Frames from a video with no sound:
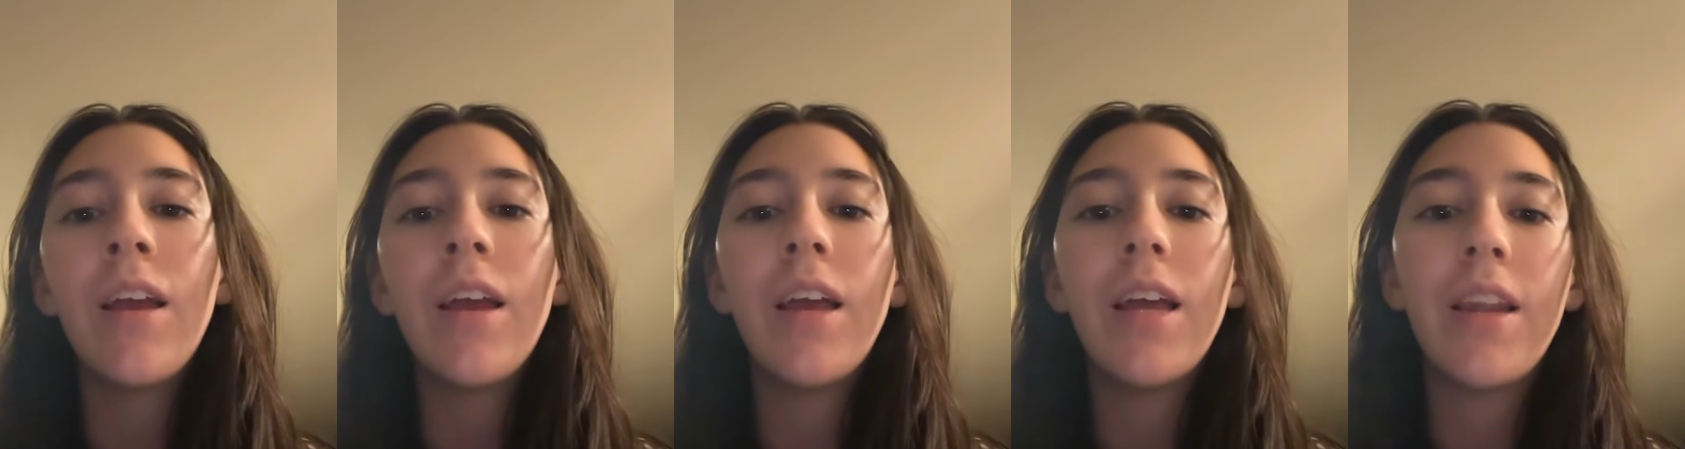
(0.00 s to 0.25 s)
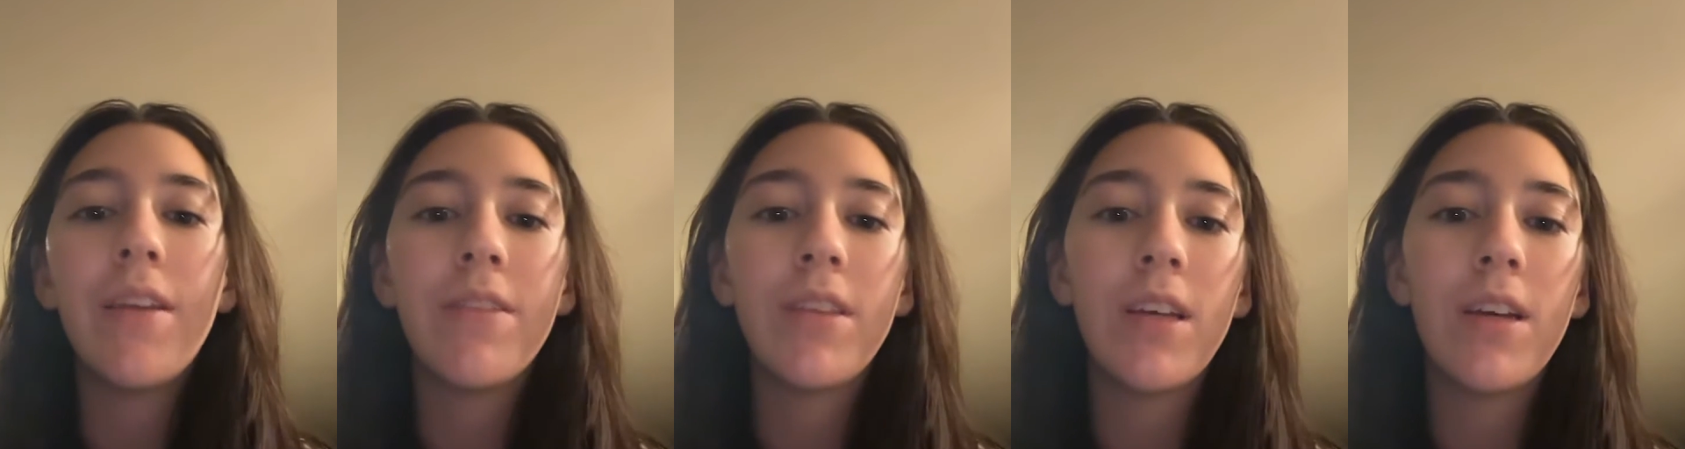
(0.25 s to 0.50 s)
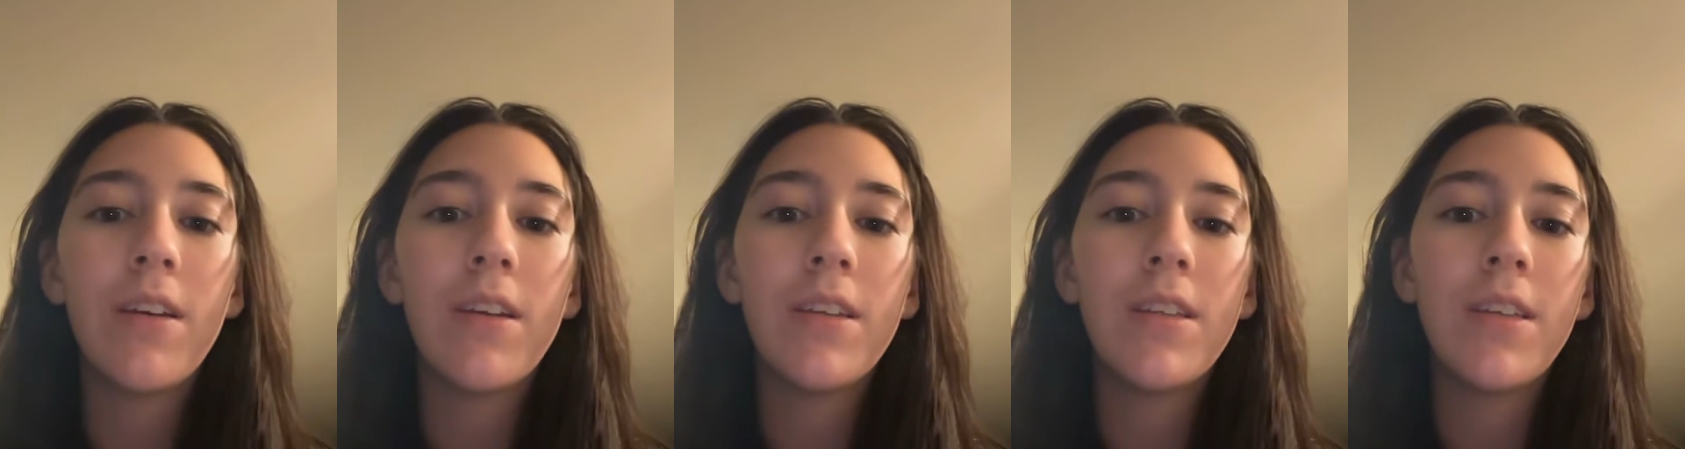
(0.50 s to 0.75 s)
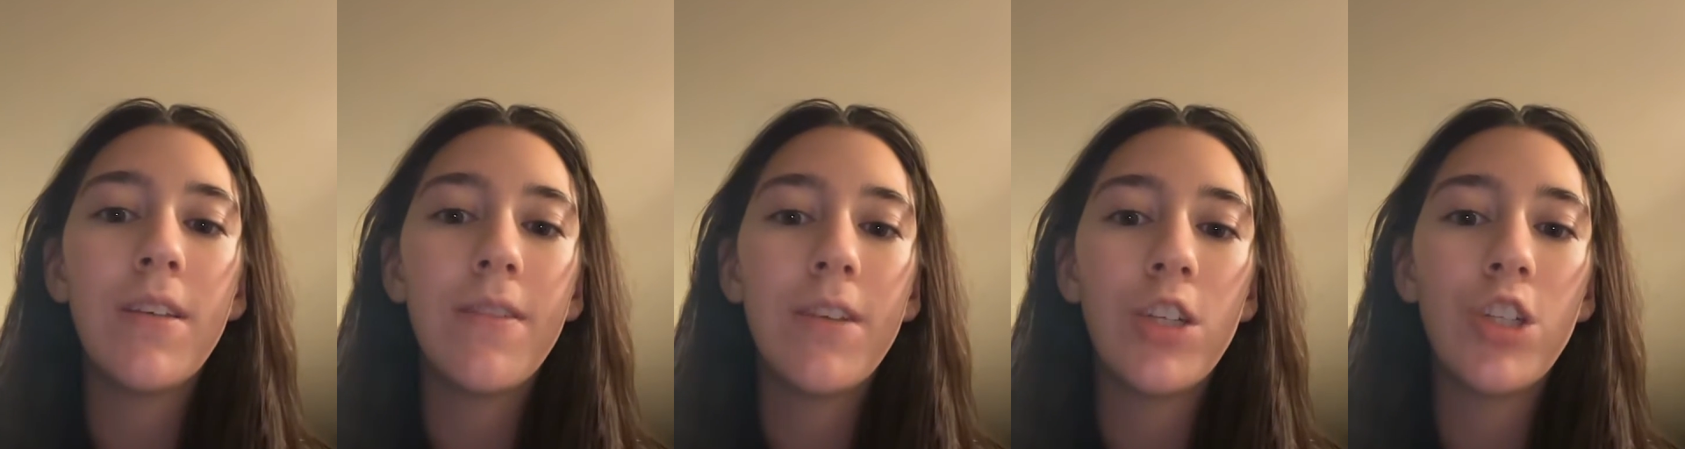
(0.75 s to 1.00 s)
and if the
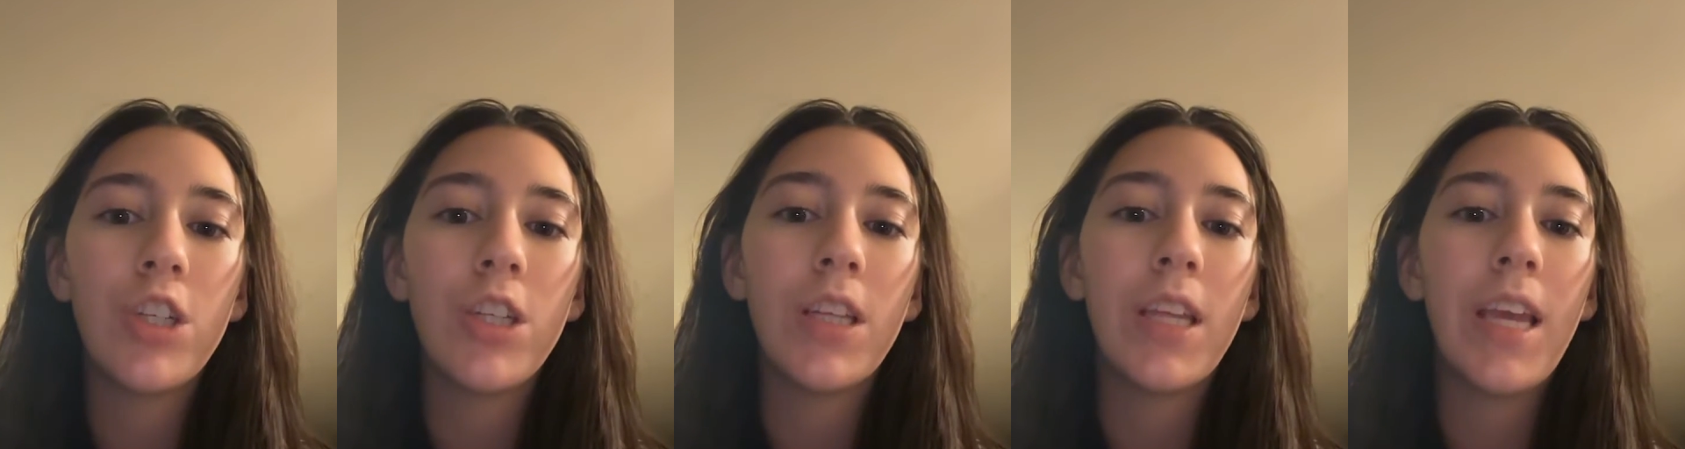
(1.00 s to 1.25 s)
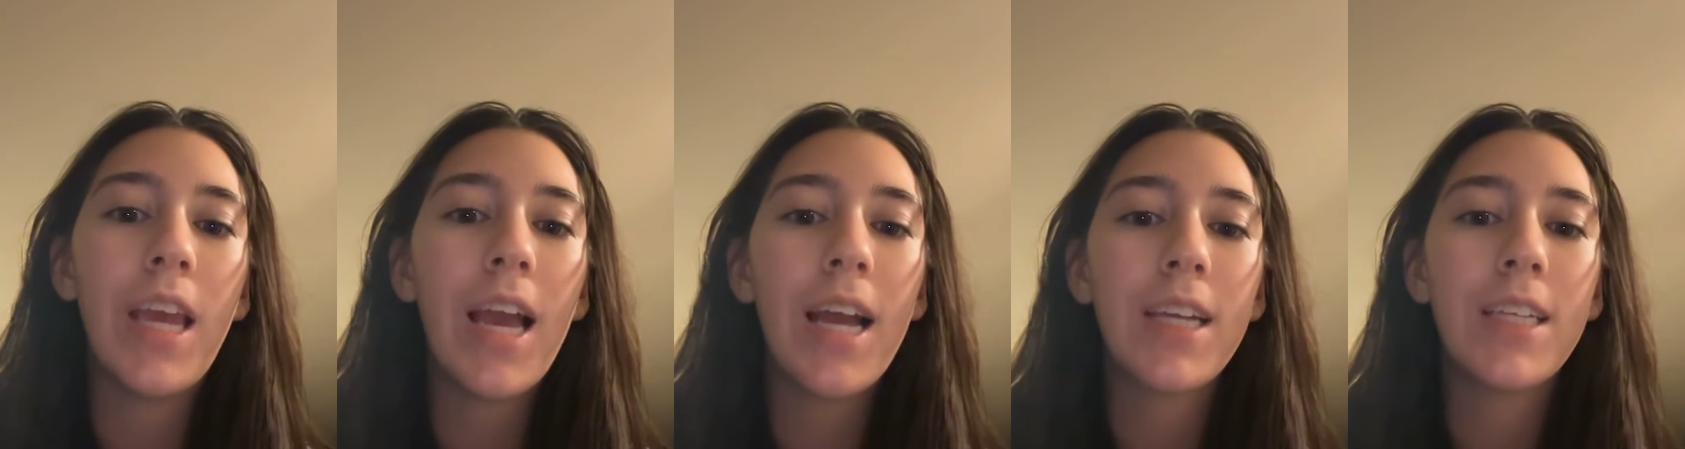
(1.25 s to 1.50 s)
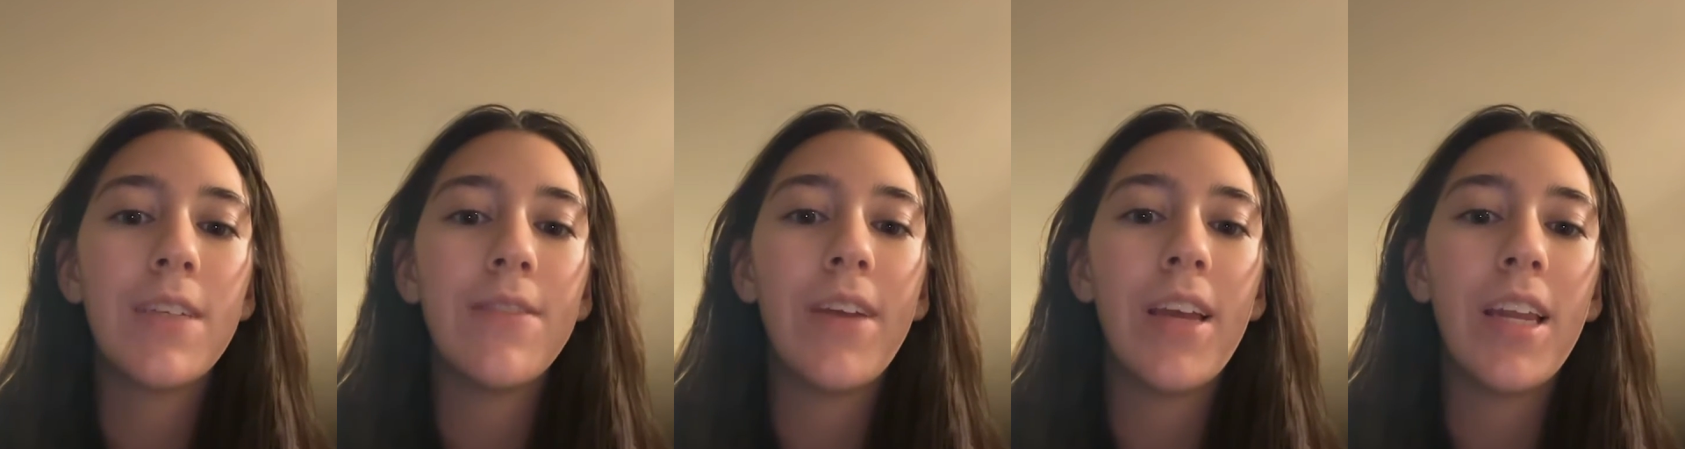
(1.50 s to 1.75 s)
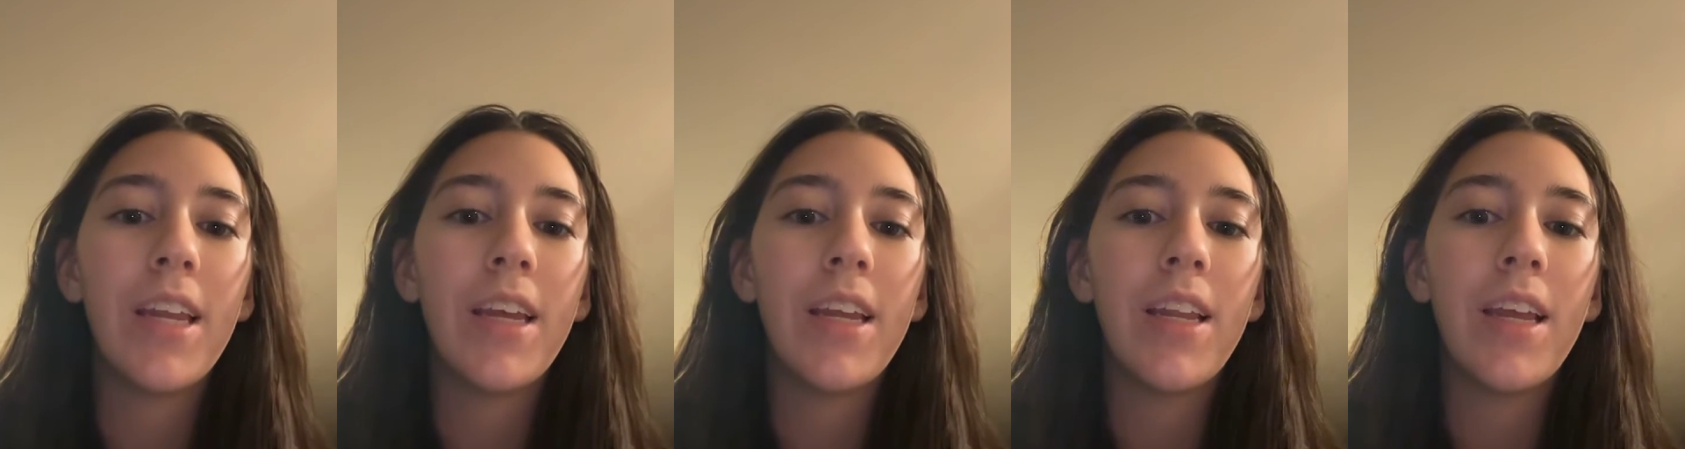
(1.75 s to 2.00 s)
sufficiently
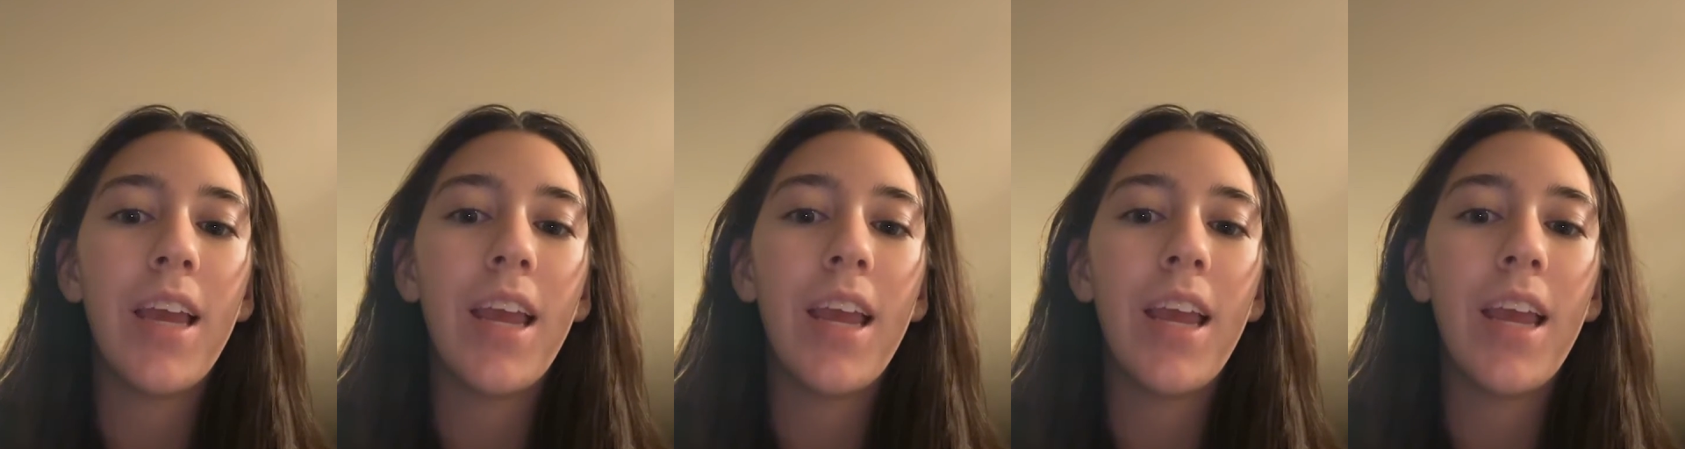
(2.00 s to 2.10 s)
activated,